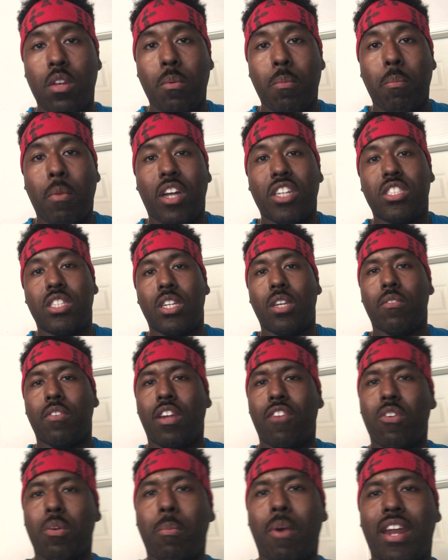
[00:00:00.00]
my gym.
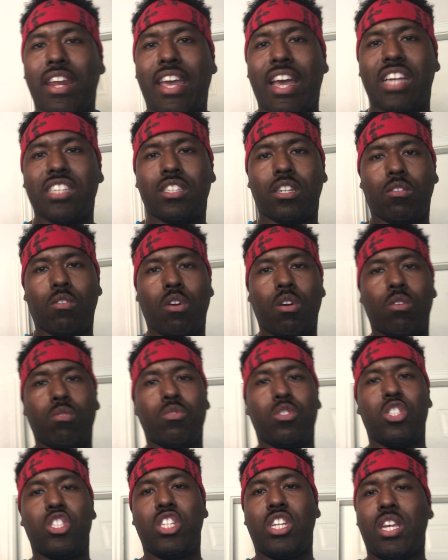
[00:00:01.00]
Everybody has their
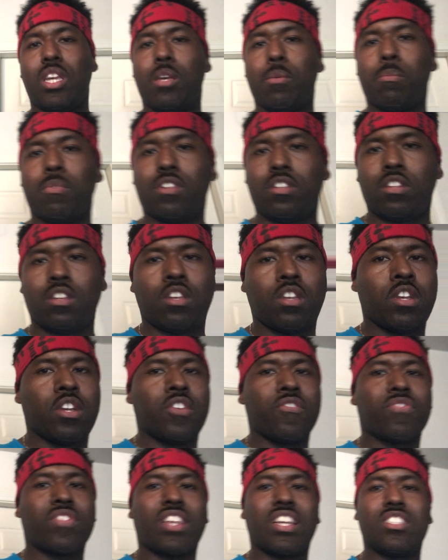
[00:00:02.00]
own gym and
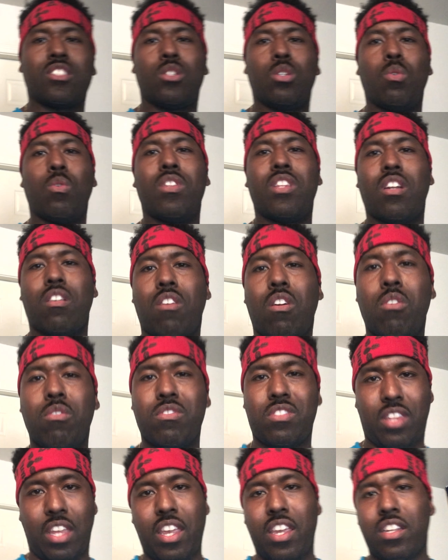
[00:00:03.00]
is doing their own
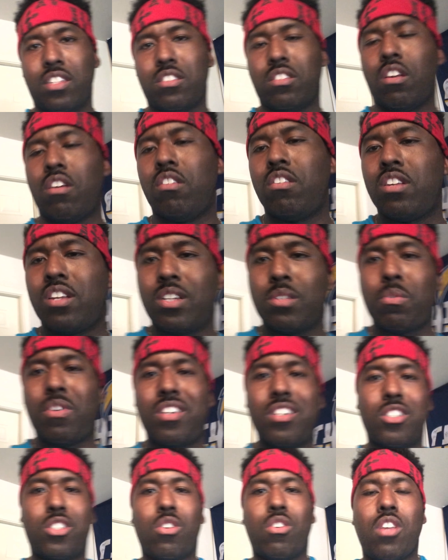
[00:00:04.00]
thing. So I just wanted
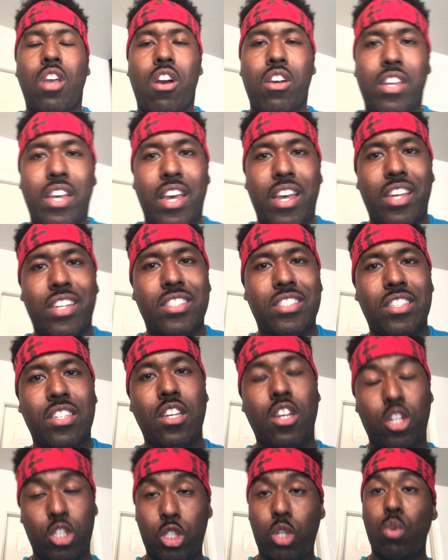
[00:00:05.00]
to show y'all guys,
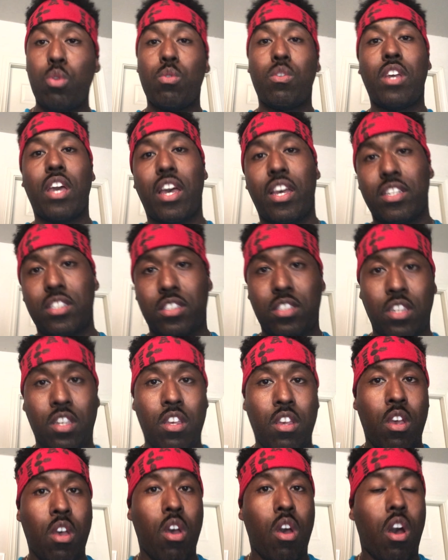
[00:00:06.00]
show you guys
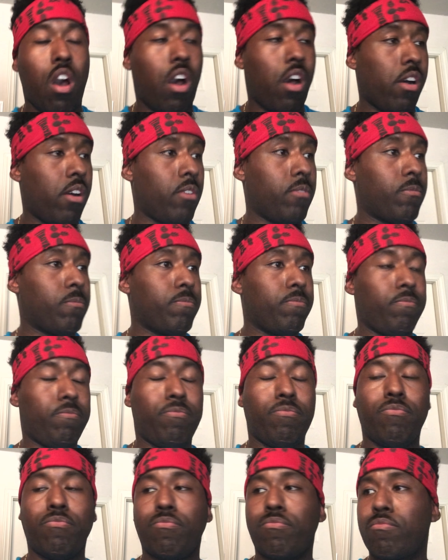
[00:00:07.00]
um,
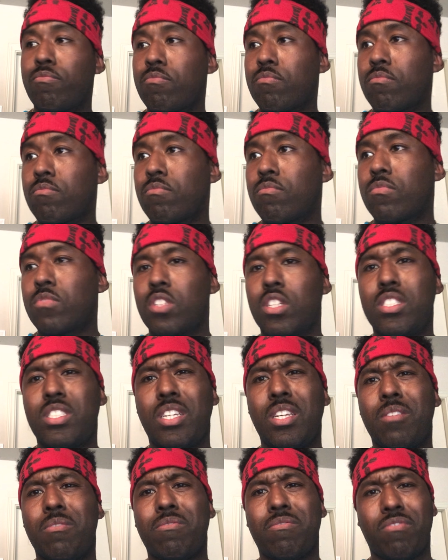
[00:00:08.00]
the
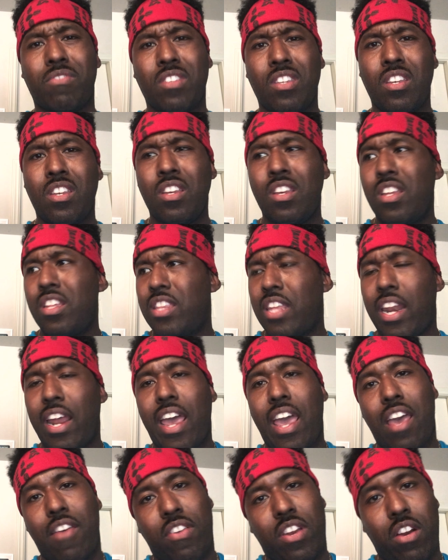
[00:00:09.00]
gym that I
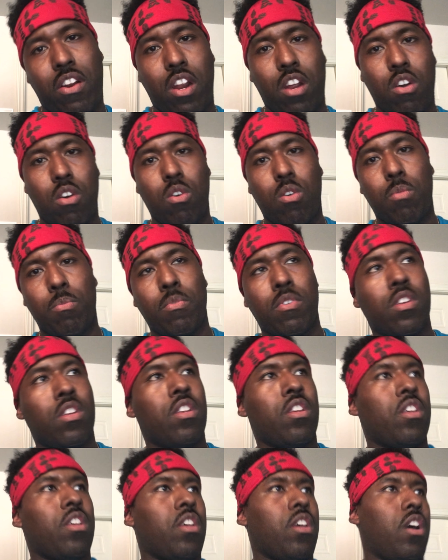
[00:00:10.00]
have here at home.
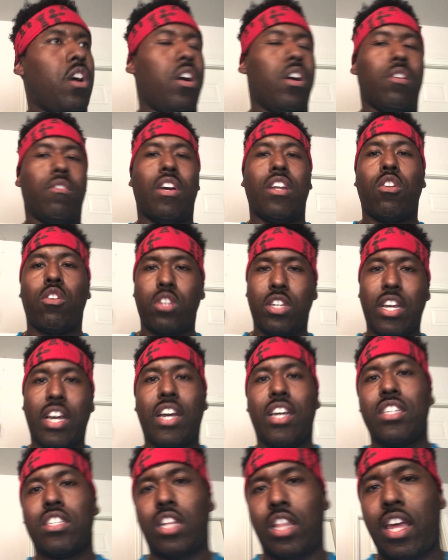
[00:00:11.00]
Um, I know you
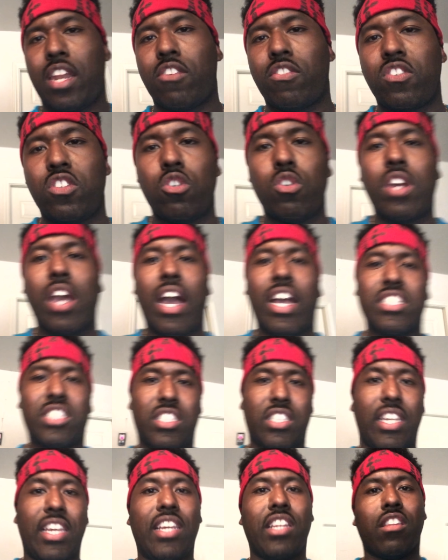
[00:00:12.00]
guys, a lot of you guys
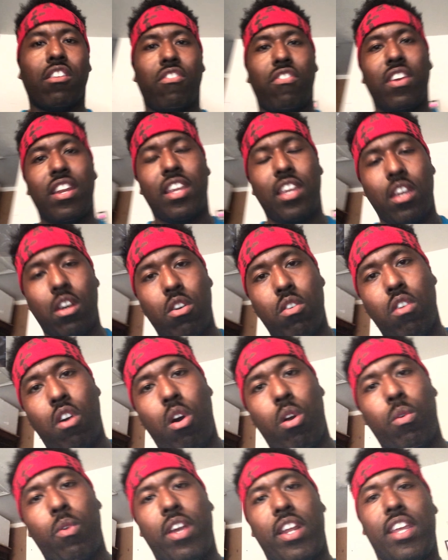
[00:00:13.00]
seen the video
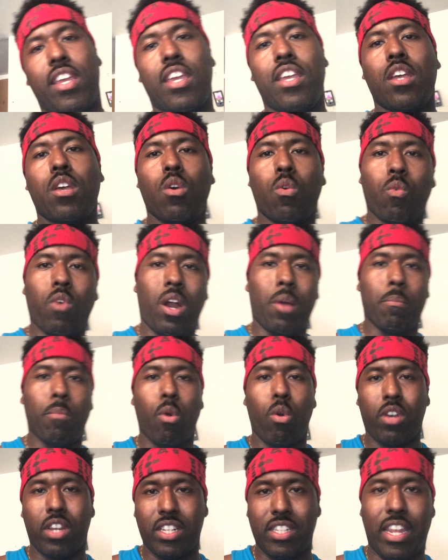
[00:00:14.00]
already where I
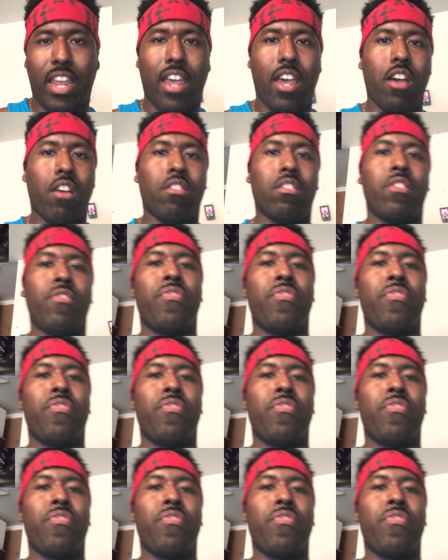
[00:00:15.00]
broke it down,